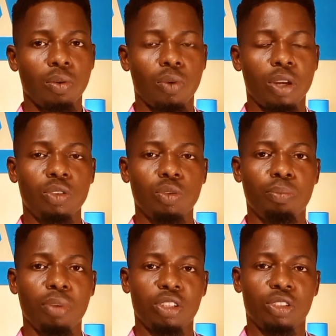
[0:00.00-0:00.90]
When you
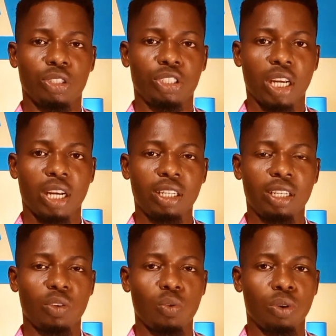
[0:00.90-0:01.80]
place your
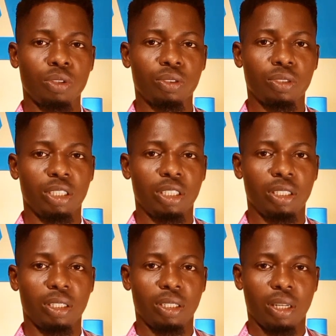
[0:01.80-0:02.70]
shank, you want the
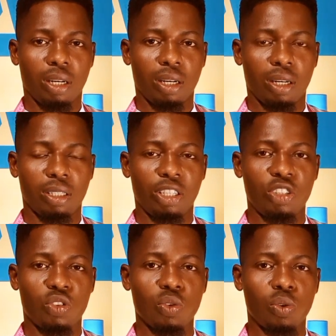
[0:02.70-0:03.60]

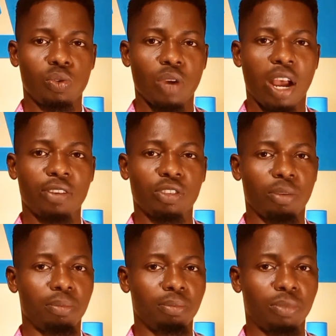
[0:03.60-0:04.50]
insole to have
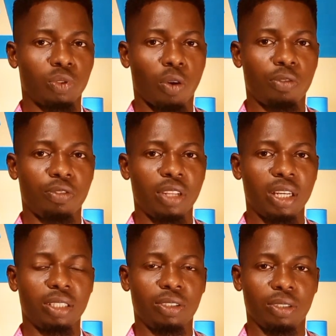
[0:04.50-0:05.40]
some
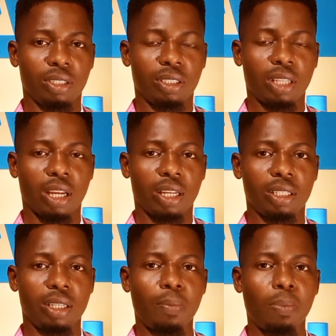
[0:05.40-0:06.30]
toughness. You understand?
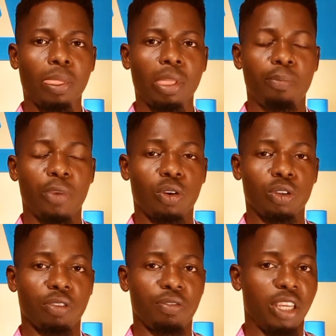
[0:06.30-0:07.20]

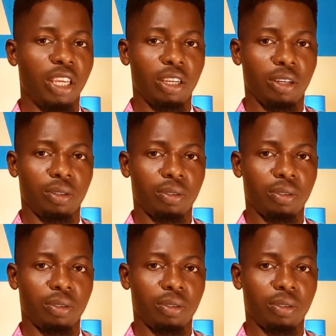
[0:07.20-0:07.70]
Because of the heel.